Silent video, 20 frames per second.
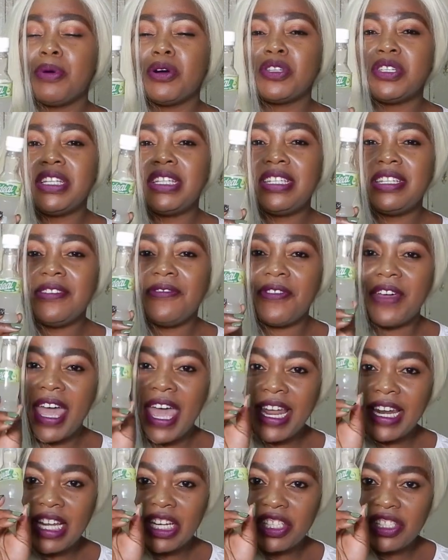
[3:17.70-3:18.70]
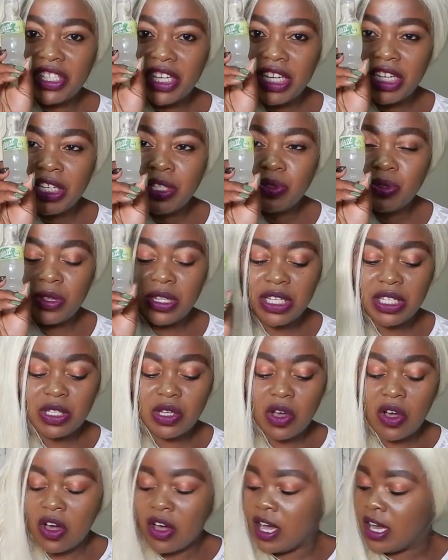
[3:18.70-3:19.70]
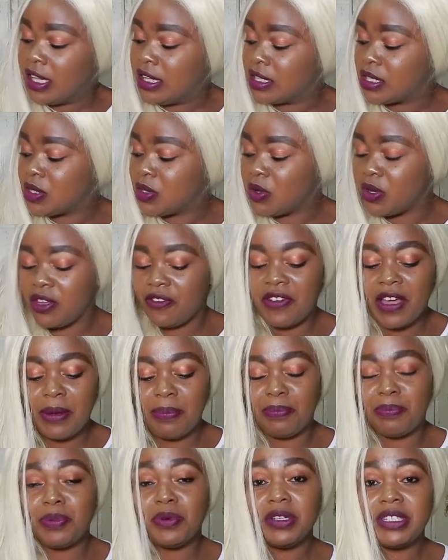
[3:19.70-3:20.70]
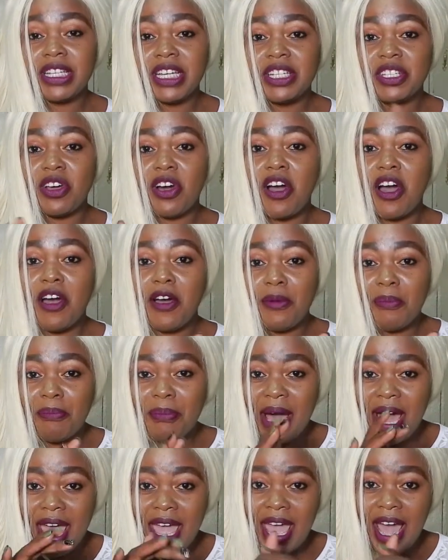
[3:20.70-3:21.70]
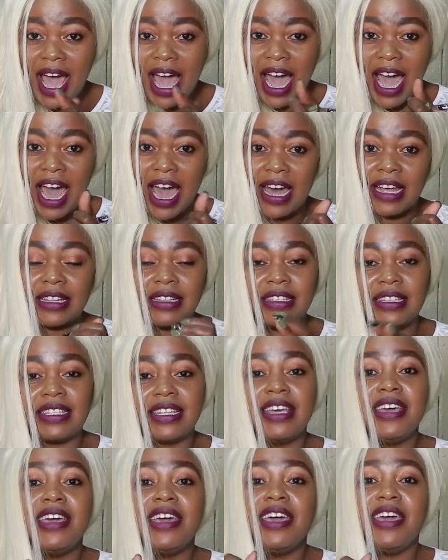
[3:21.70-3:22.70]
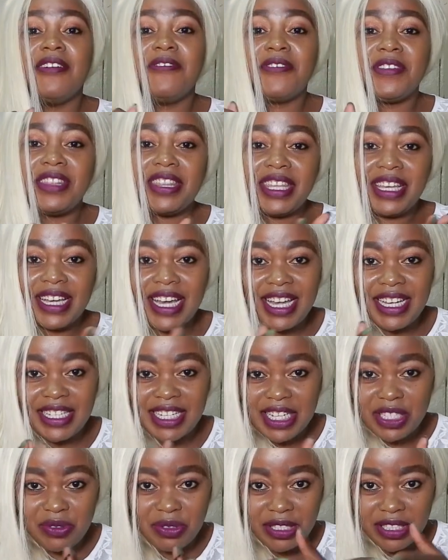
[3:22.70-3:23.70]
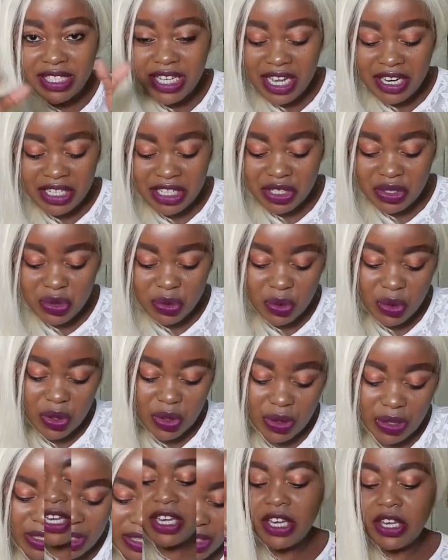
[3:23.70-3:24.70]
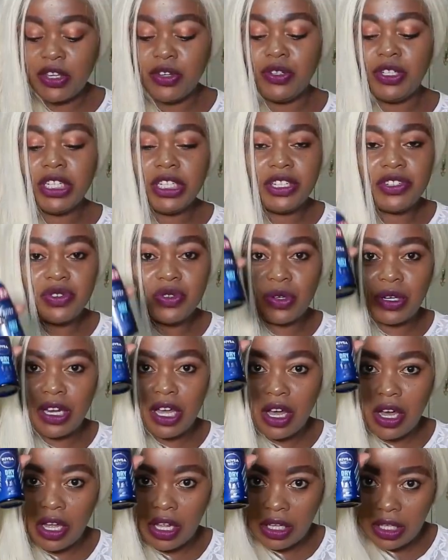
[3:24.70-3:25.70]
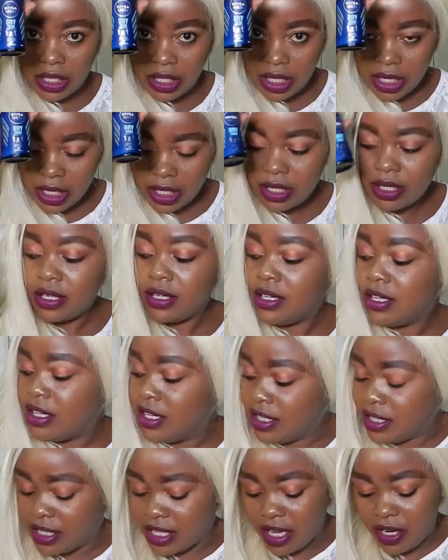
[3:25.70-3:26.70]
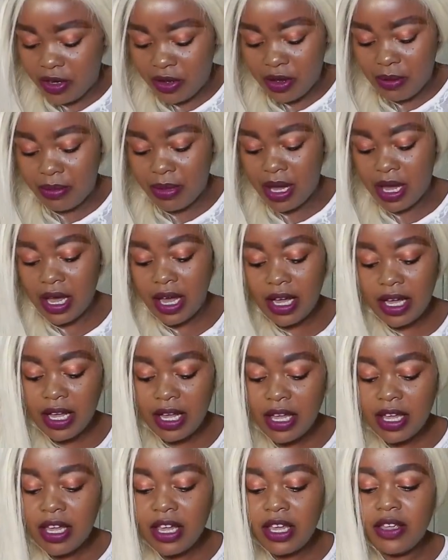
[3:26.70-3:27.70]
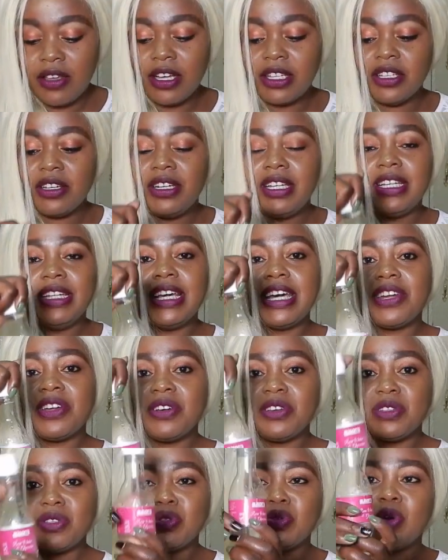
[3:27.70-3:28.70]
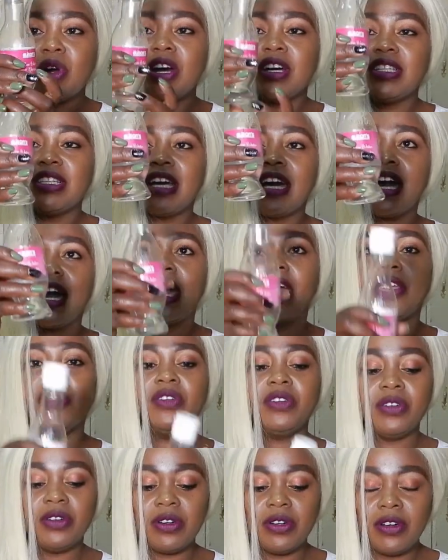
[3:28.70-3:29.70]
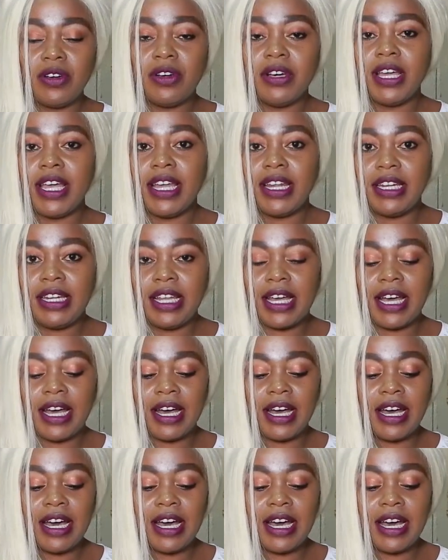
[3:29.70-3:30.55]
positive energy into this oil. So if I put it on my hands, everything I touch will turn into gold. You need roll-on inside your bag. You also need a rose water, you know, and